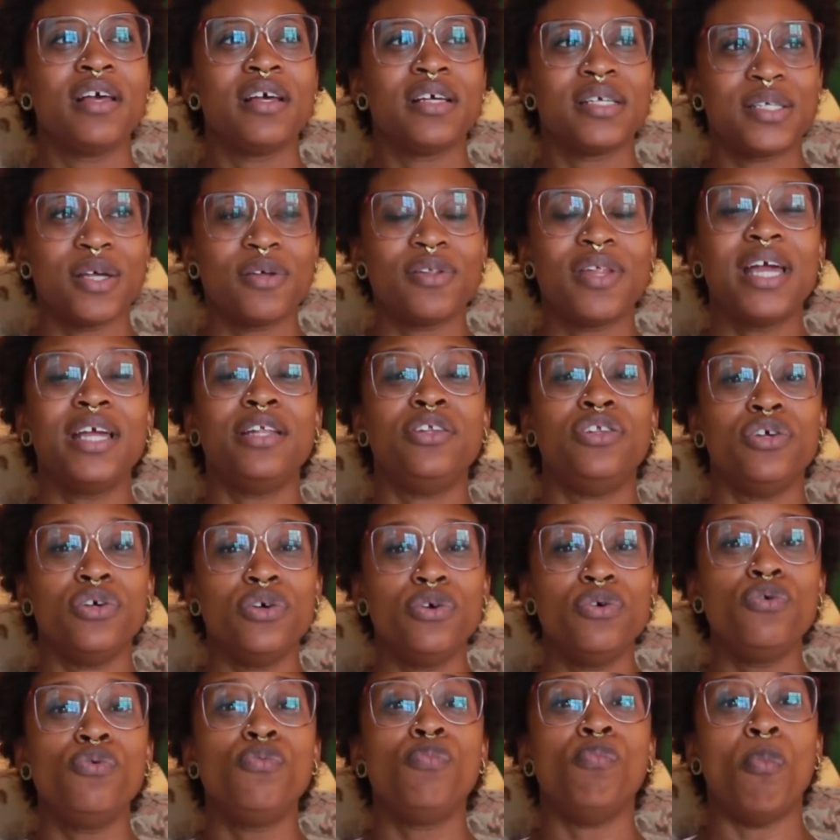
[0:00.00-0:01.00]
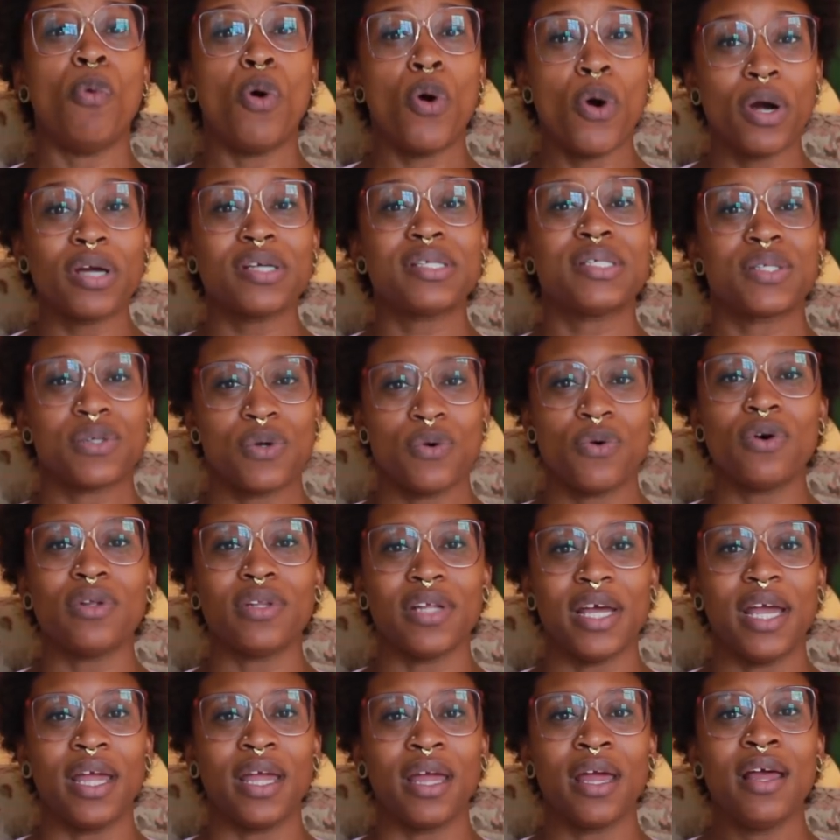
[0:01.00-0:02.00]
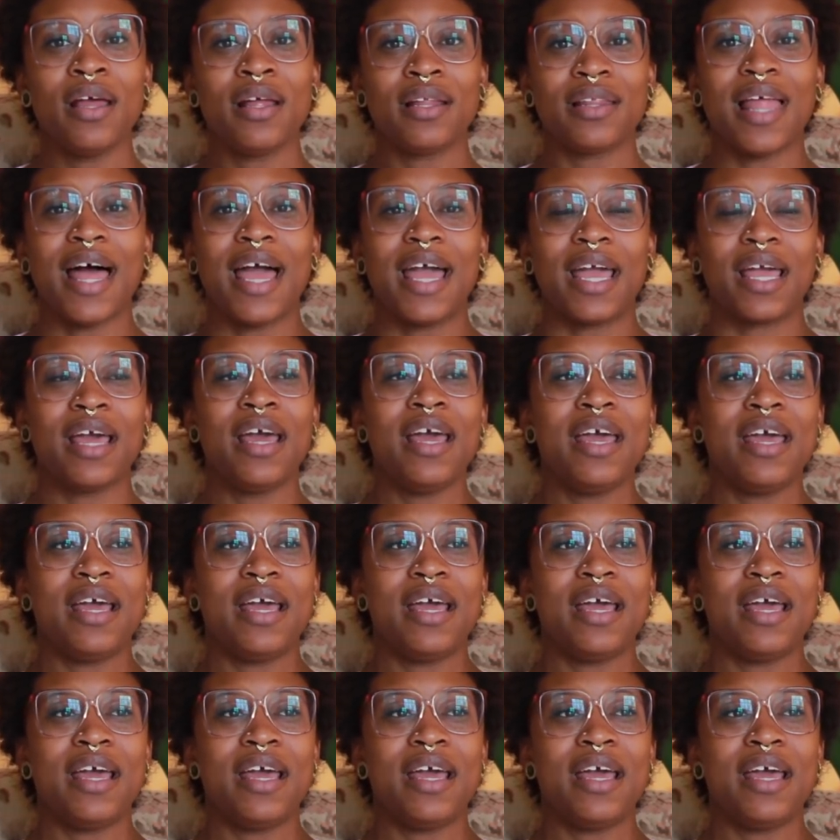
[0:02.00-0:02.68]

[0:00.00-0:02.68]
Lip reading: So they do more schooling, like